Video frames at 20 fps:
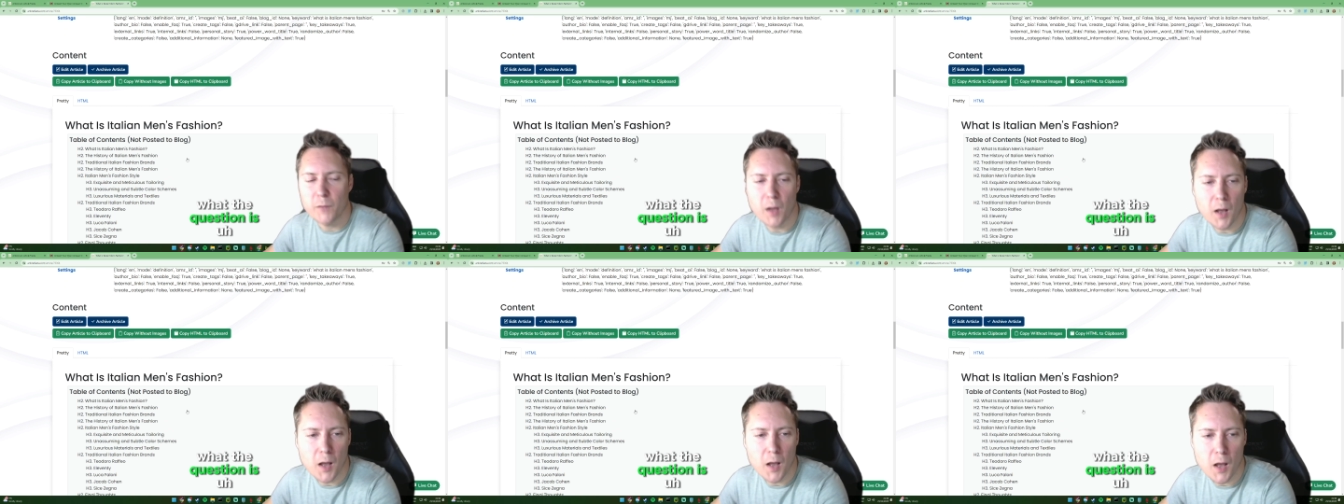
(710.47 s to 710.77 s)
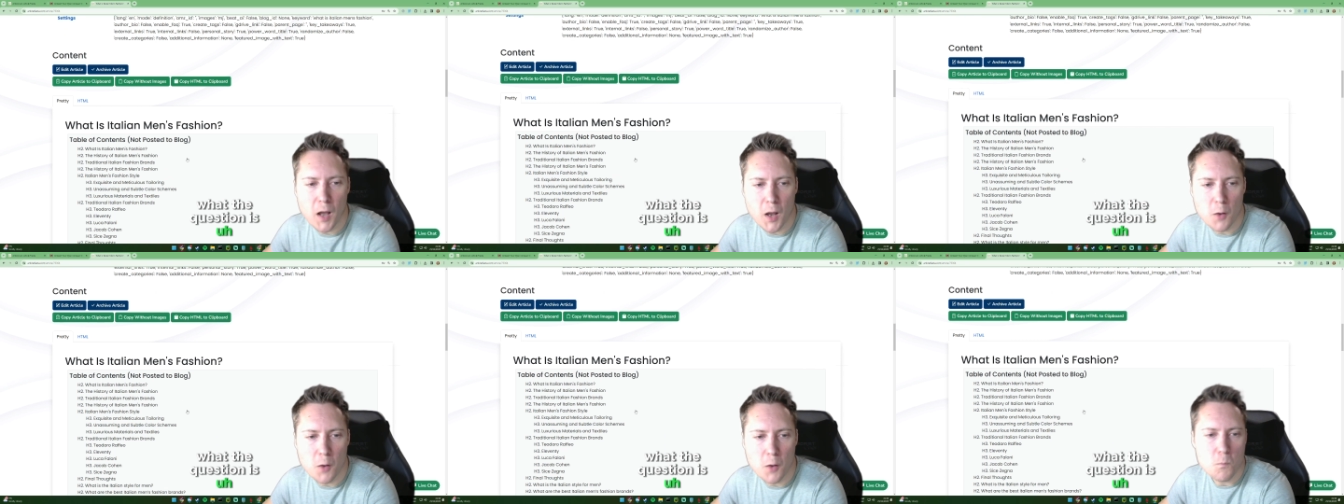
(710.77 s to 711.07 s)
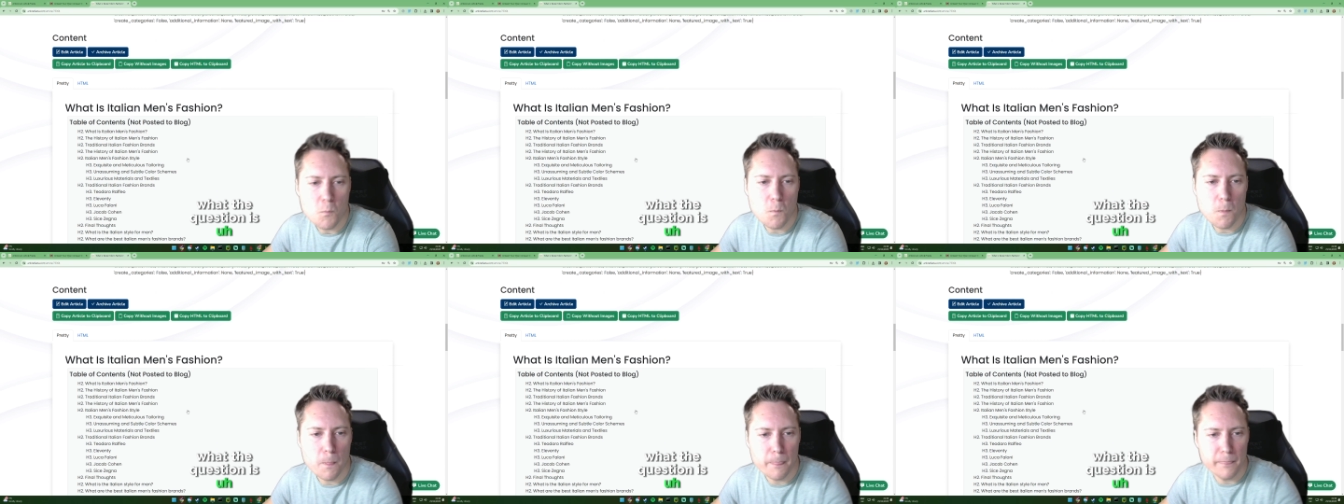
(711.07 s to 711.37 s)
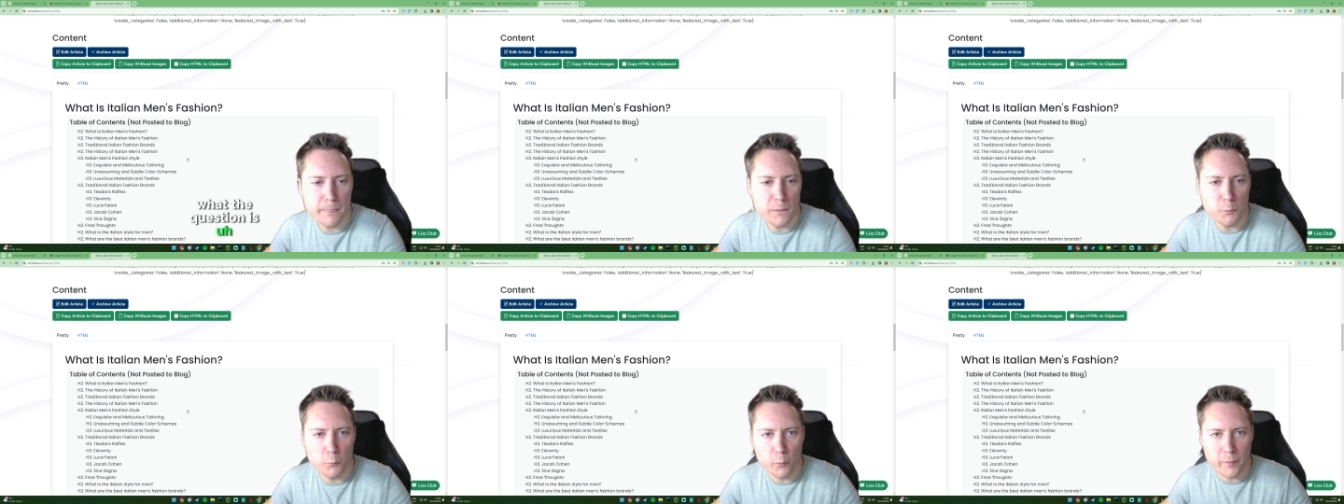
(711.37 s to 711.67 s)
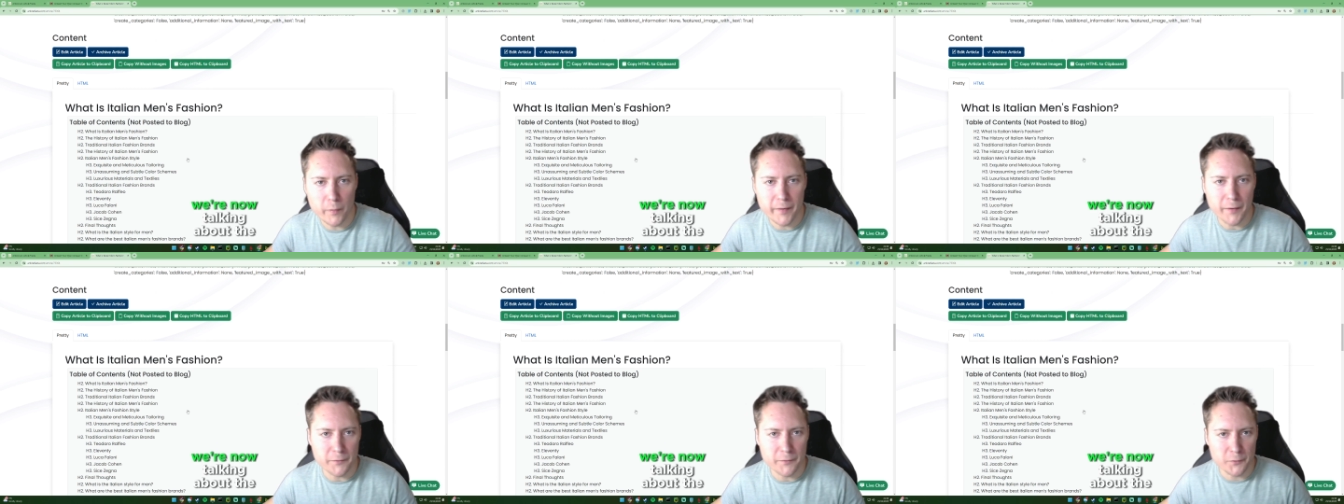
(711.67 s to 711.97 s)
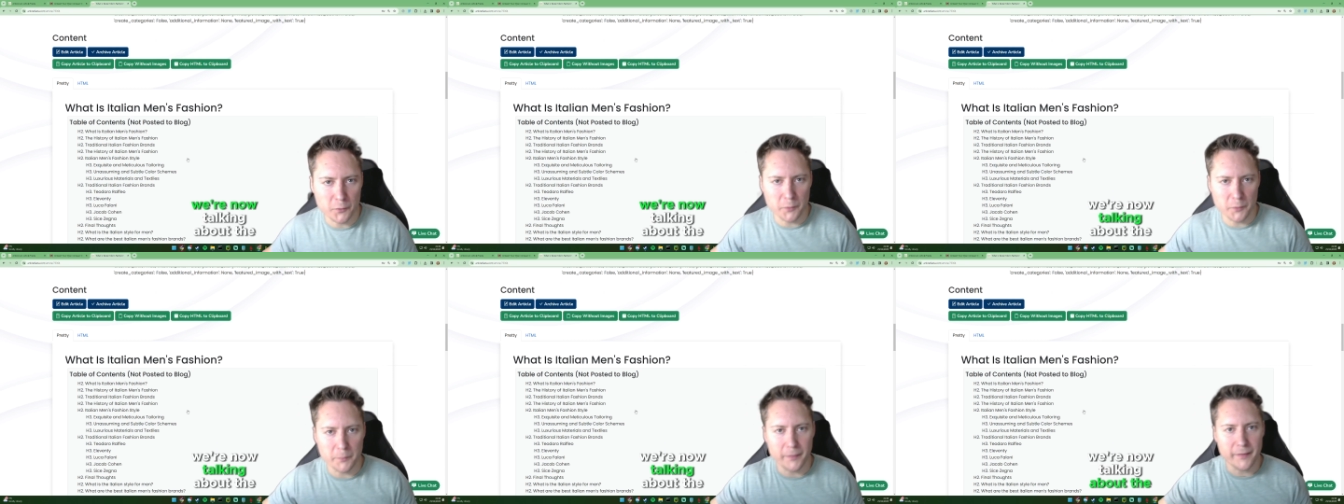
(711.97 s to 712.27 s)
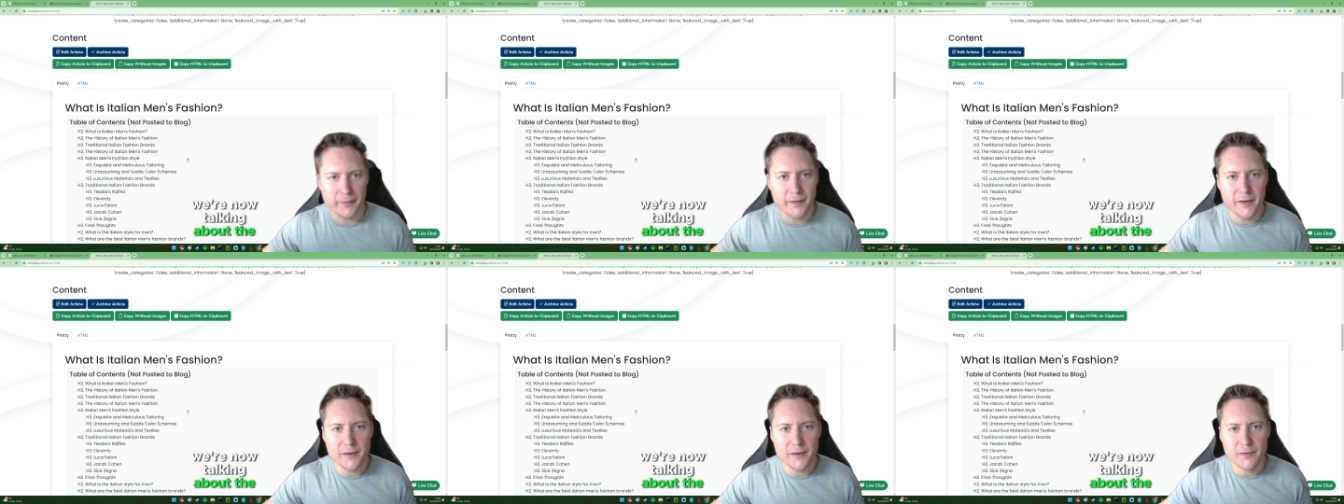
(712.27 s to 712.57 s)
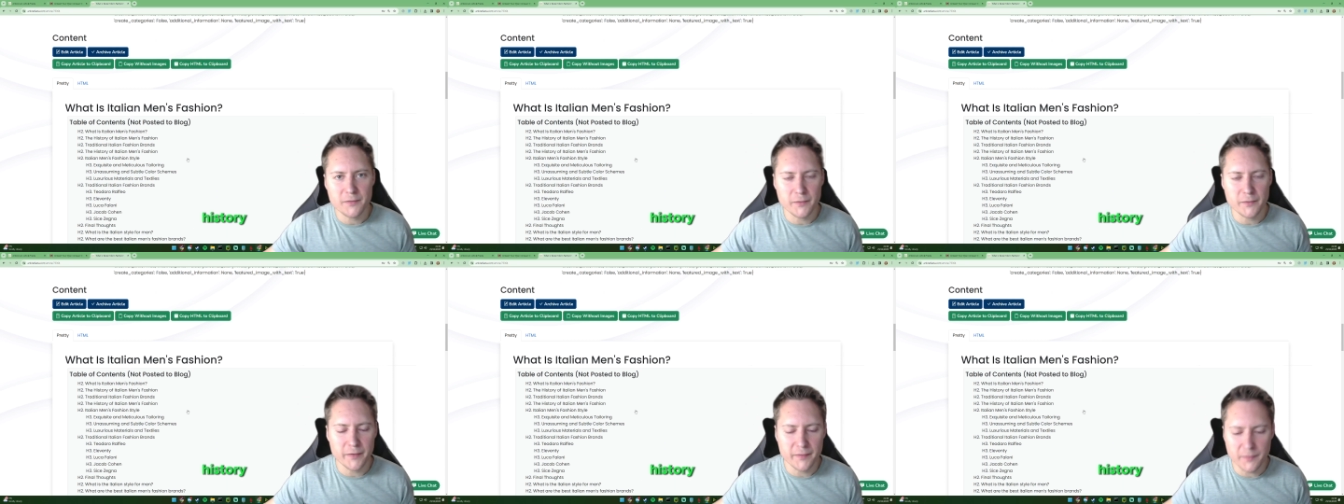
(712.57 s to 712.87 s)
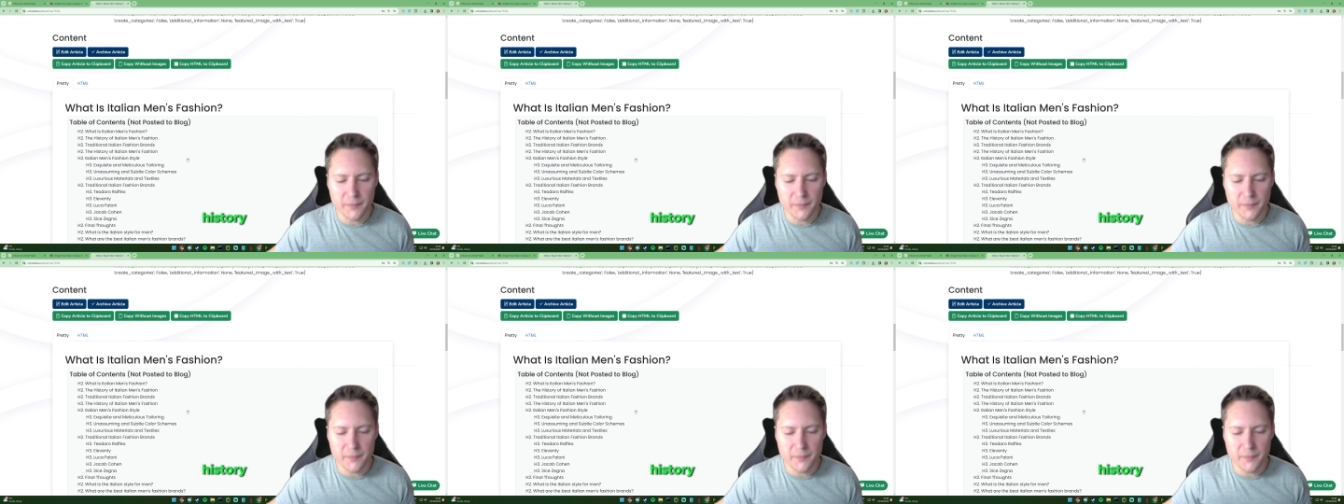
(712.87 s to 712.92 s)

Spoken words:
We're now talking about the history.